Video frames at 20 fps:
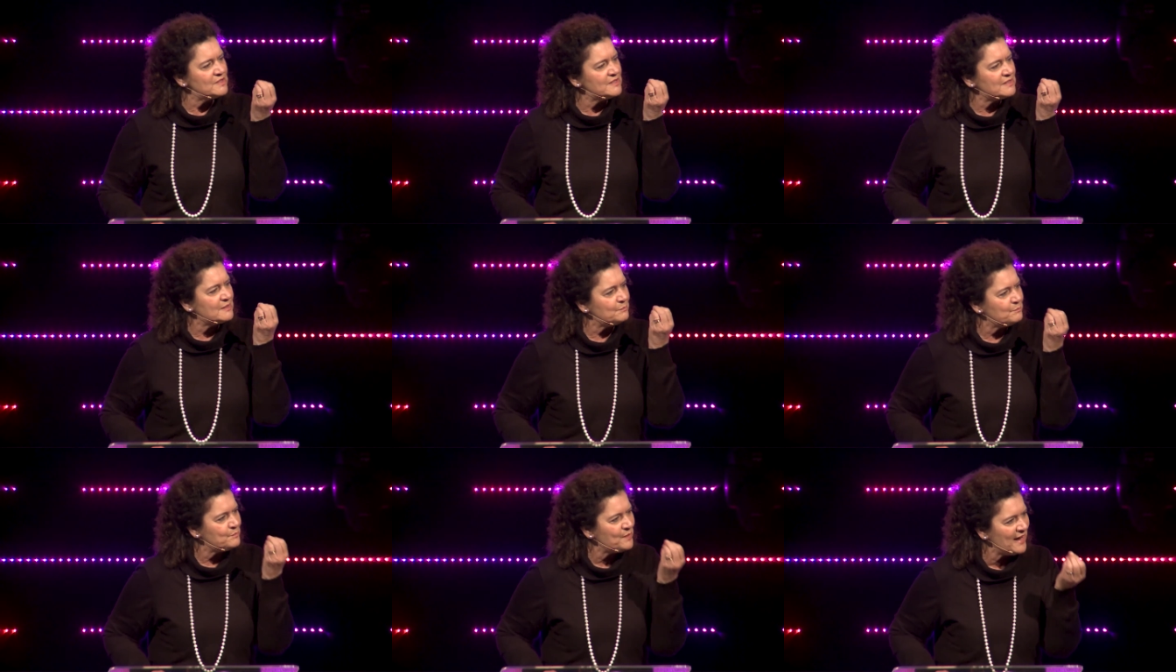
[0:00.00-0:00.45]

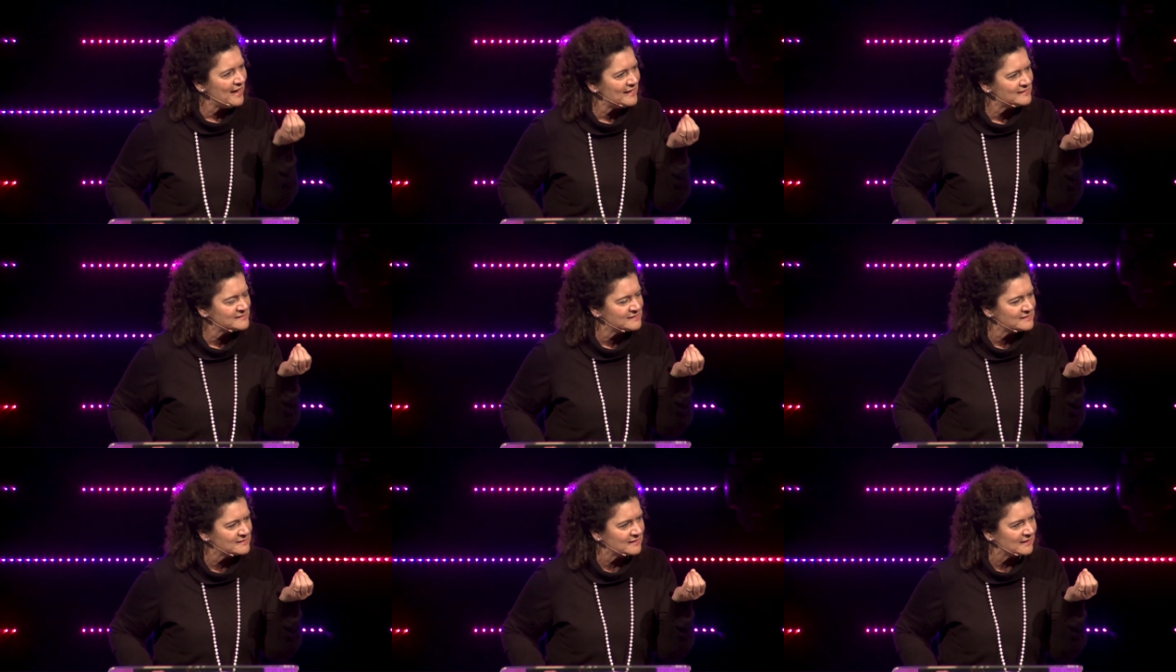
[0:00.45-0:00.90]

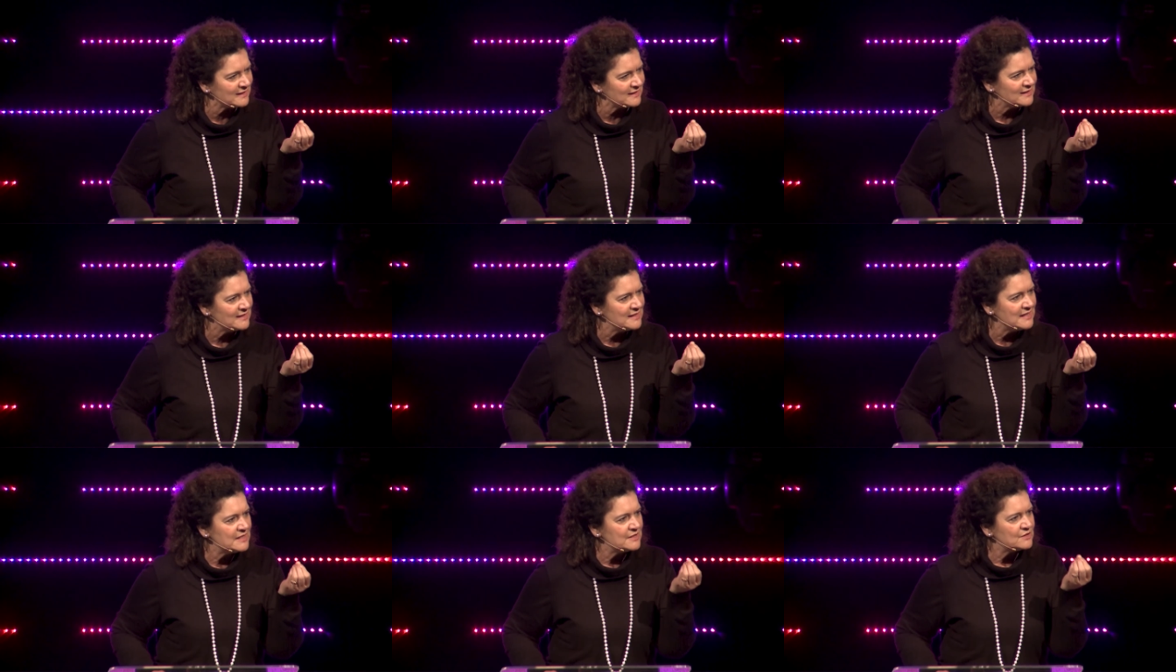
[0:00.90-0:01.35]
capacity
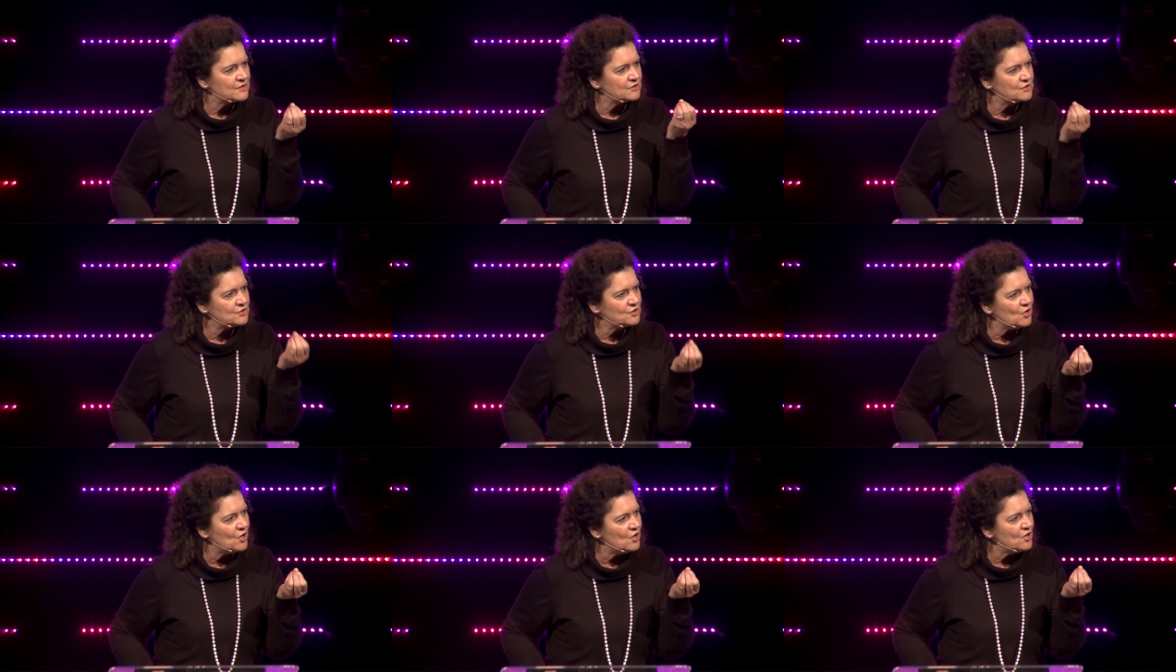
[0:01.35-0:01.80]

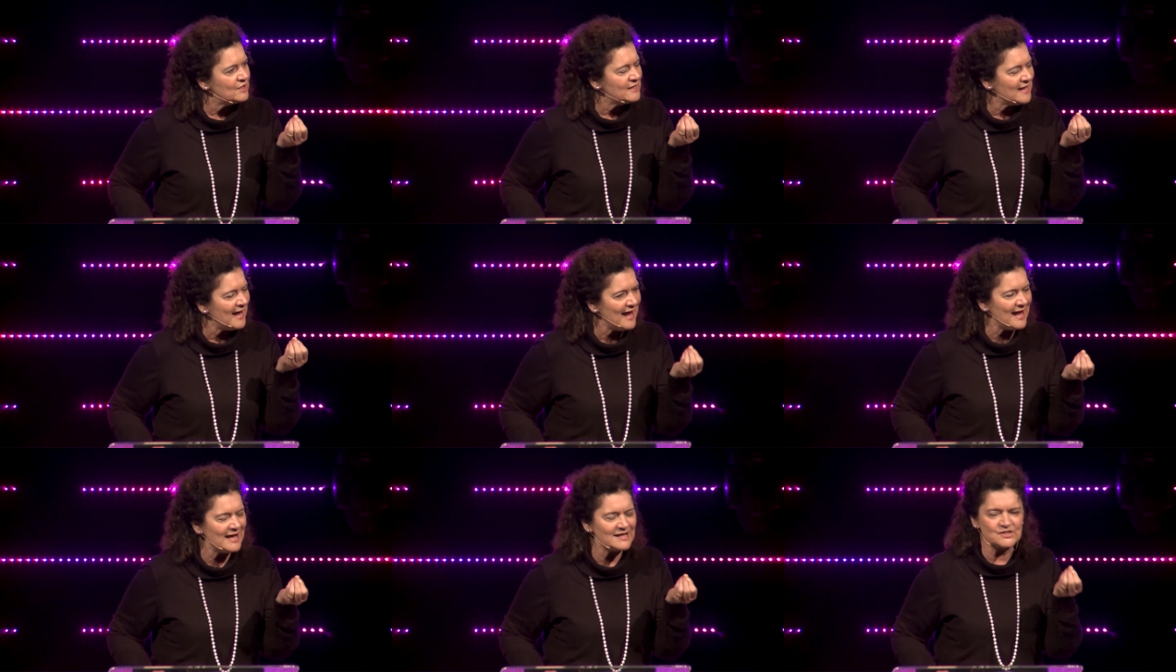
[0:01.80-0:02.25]
that God
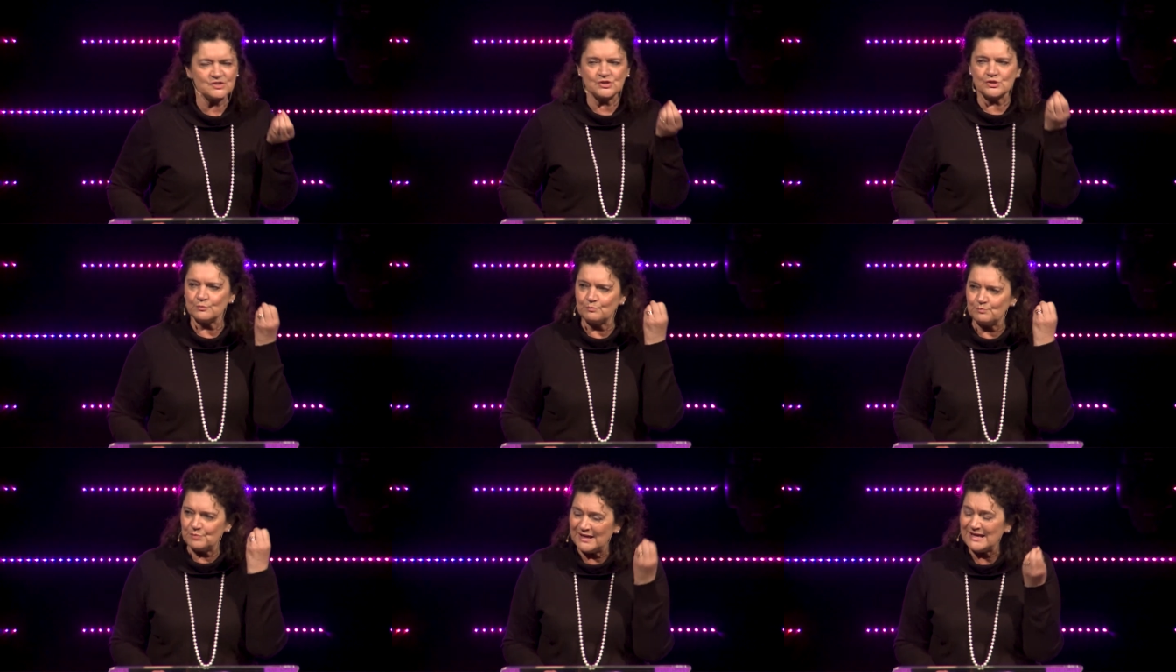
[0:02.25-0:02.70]
has
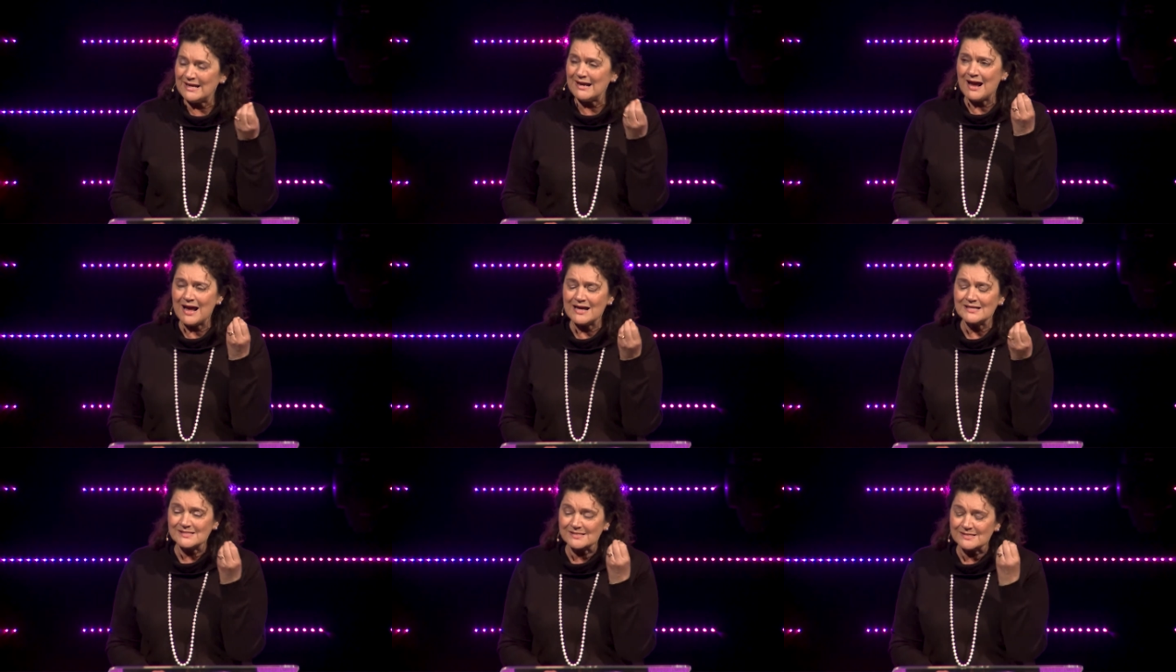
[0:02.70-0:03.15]
to pick
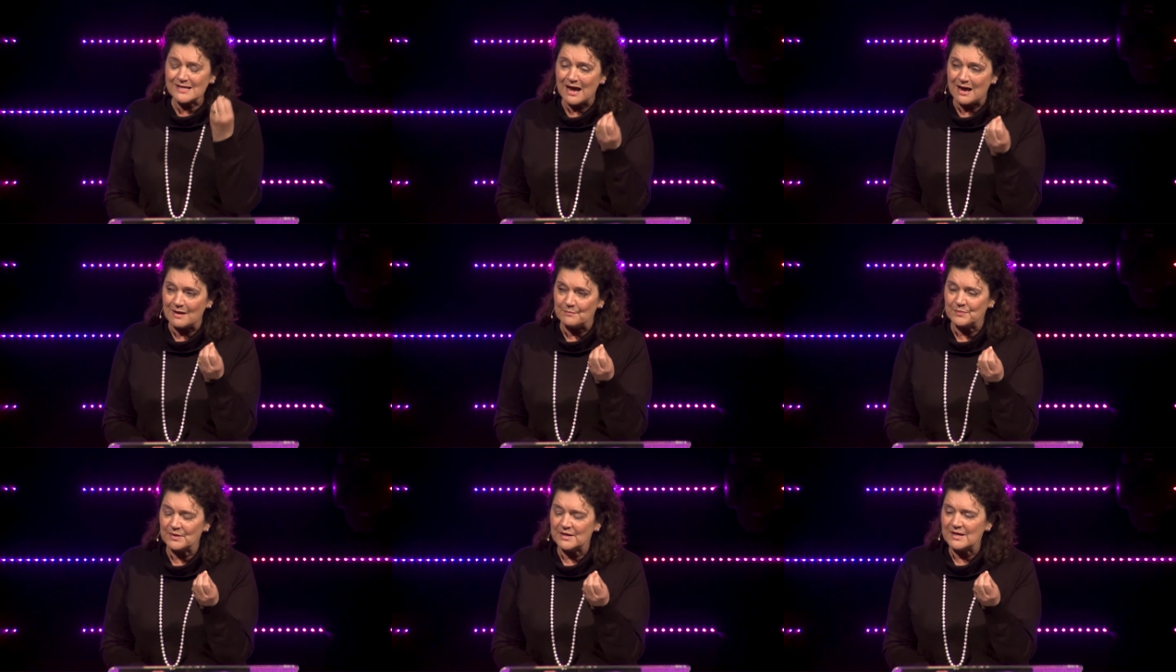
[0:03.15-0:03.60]
us
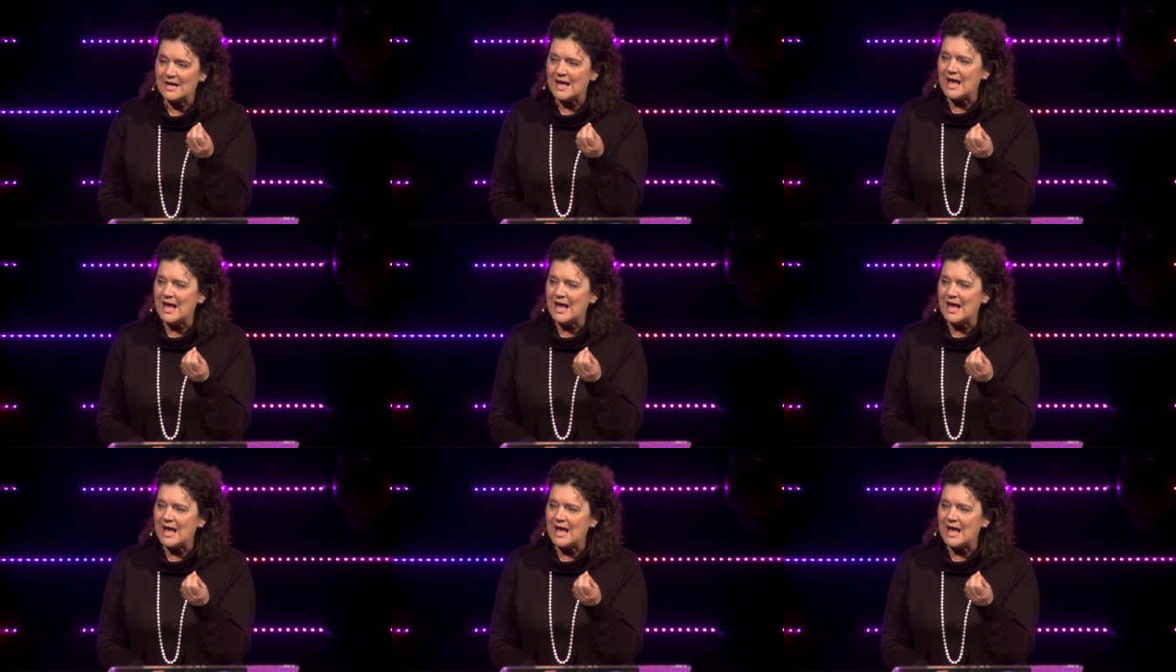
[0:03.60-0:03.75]
up